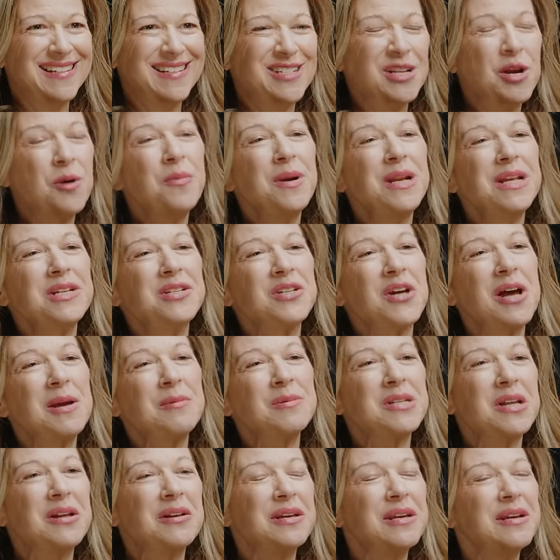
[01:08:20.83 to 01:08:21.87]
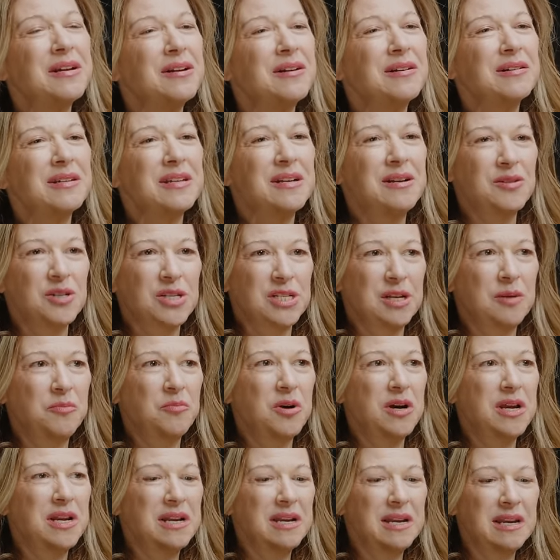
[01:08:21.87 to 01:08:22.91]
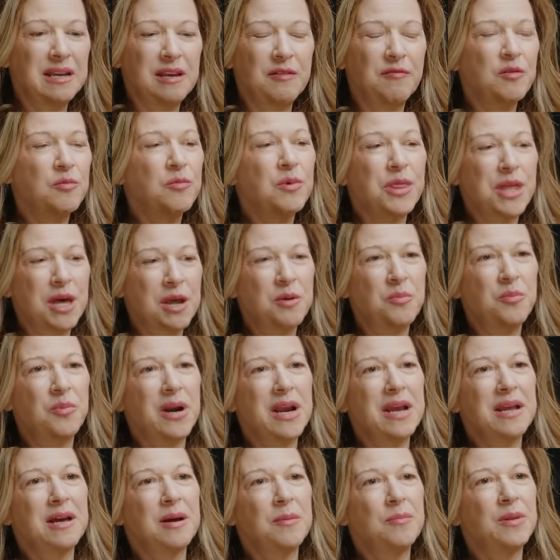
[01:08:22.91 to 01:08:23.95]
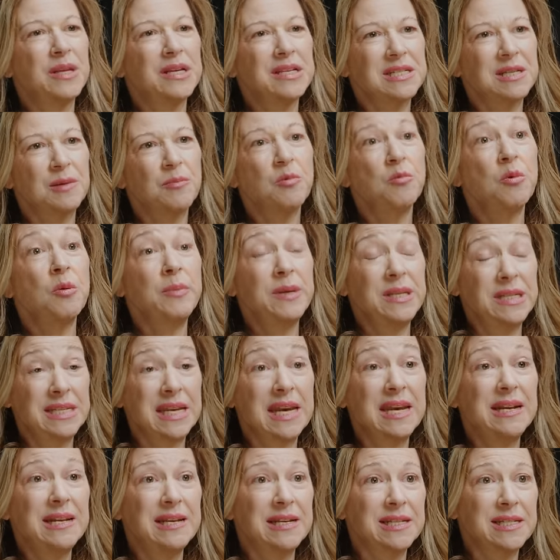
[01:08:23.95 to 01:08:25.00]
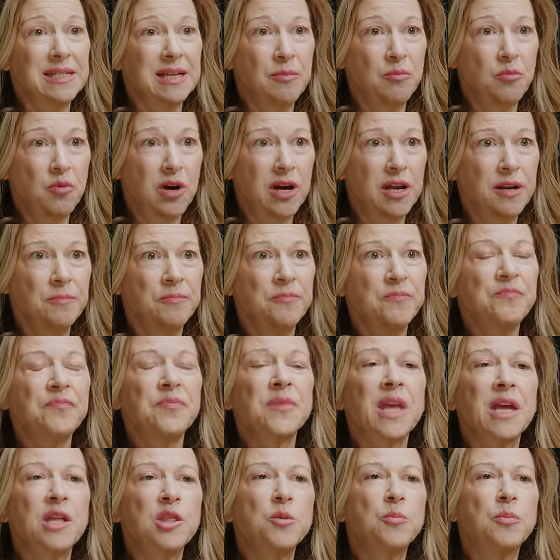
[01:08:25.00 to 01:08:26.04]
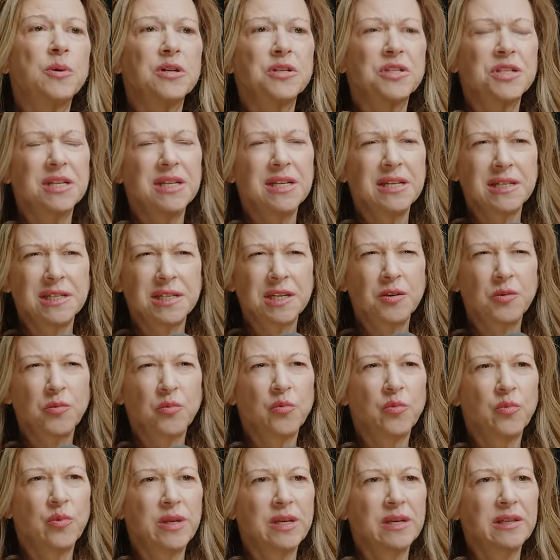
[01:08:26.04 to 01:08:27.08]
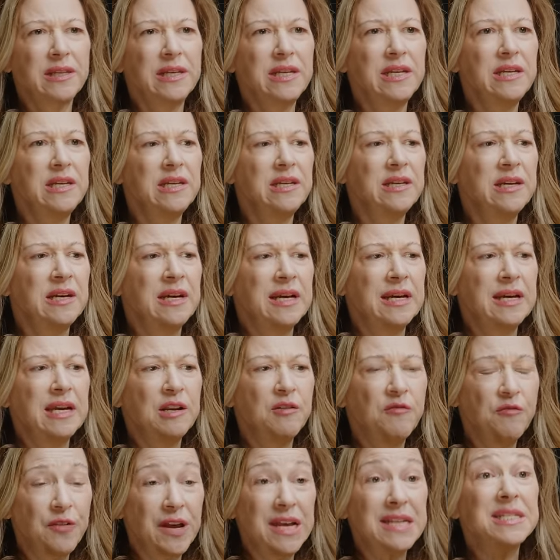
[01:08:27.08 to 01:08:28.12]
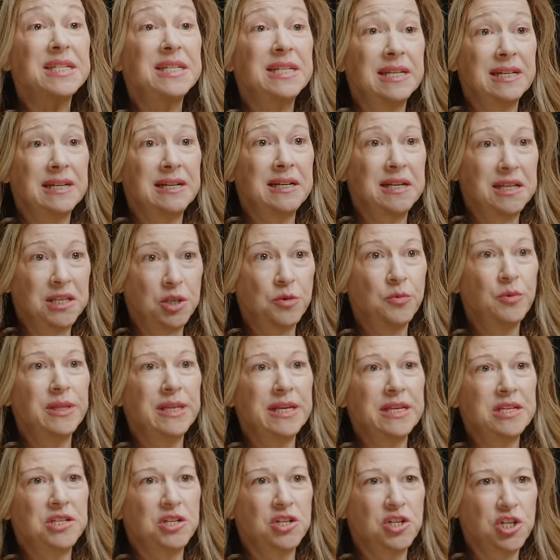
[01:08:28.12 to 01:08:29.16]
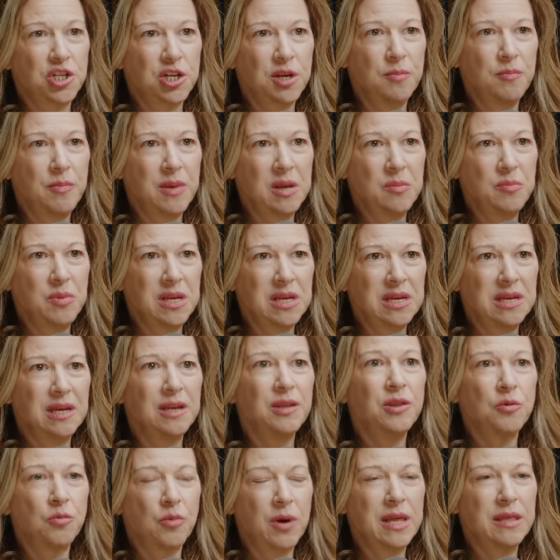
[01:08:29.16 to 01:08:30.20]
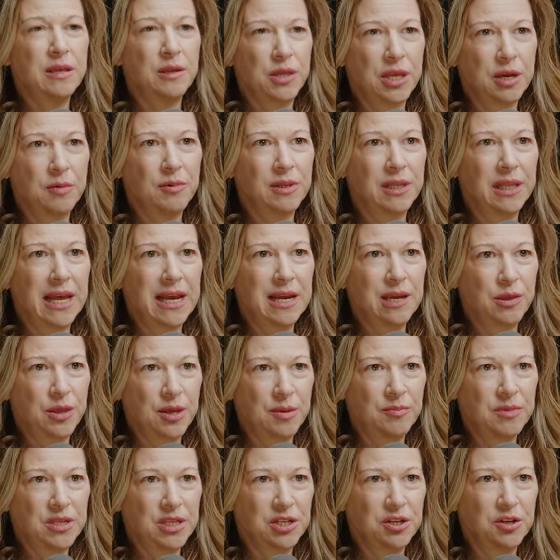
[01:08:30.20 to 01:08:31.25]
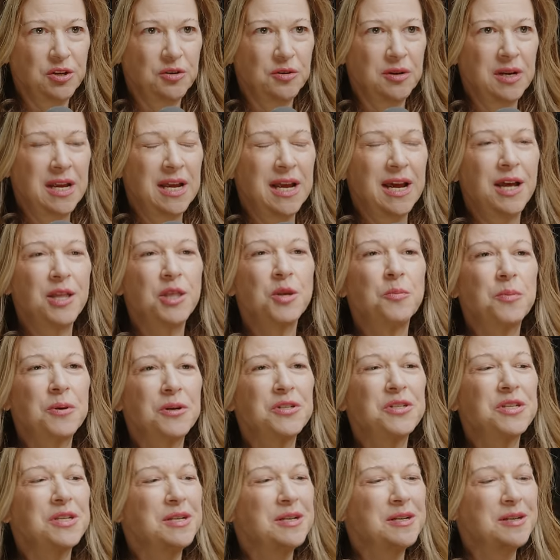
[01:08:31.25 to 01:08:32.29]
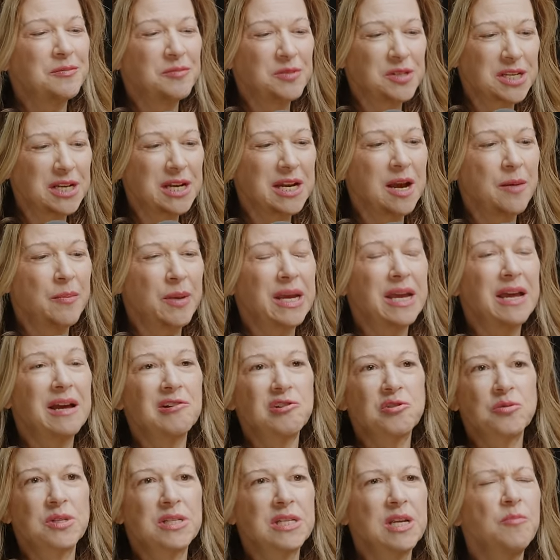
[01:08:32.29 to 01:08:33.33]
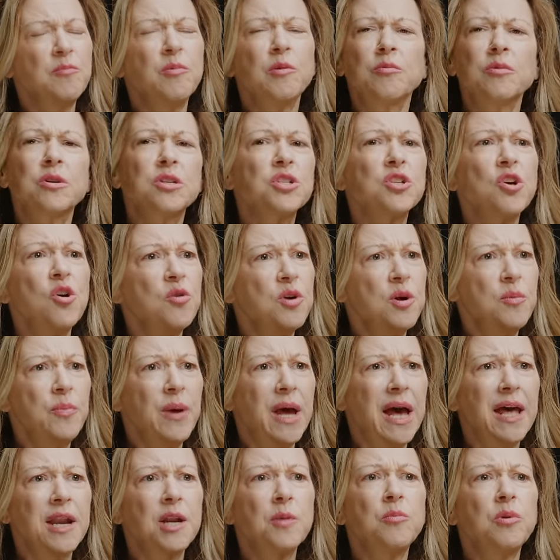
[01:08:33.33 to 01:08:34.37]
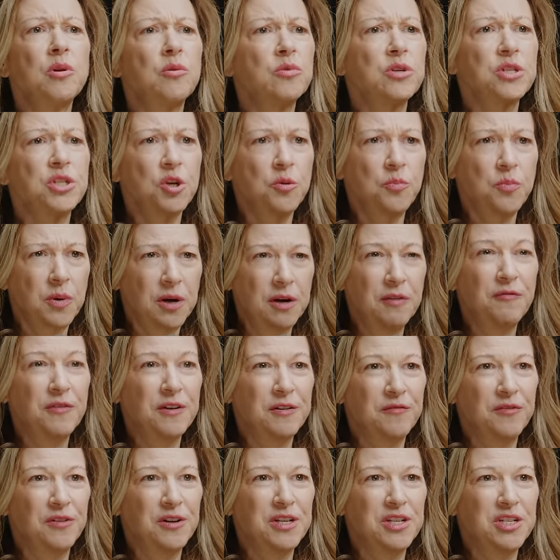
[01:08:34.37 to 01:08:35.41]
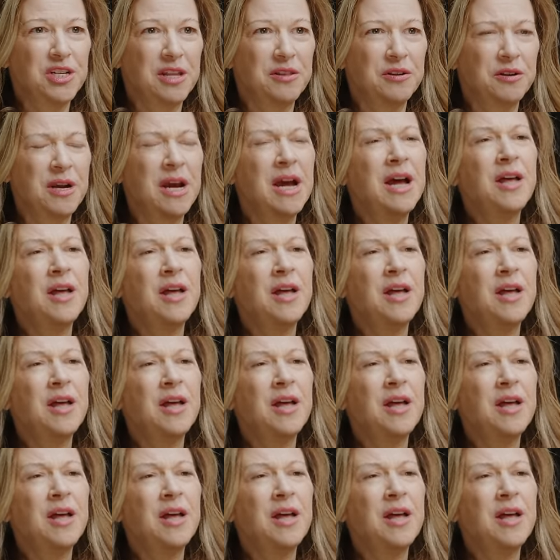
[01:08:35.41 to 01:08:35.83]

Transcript: So many times I'll hear, you know, someone, even without a breakup, like someone will be dating someone and the person isn't really invested in the relationship, maybe in the way that they would like them to. And the person sitting on my couch will say, but we're so compatible. We're so perfect for each other.